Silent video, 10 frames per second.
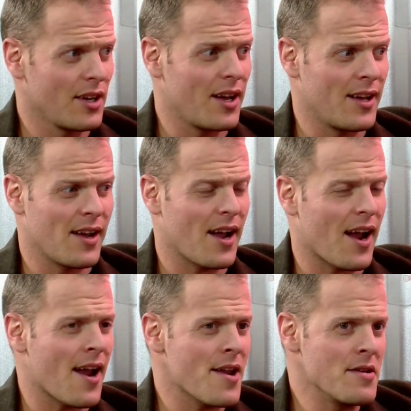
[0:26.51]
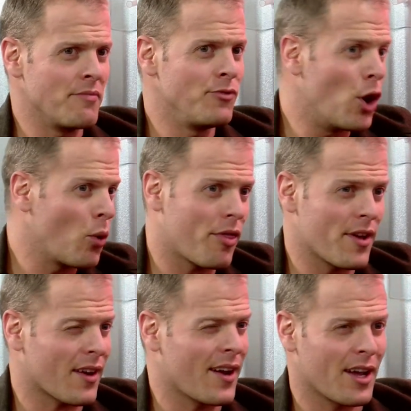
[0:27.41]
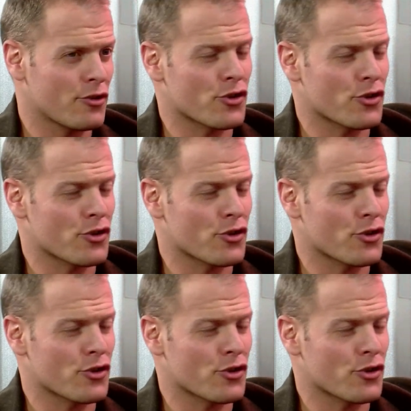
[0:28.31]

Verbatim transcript: Uh, I don't think I have a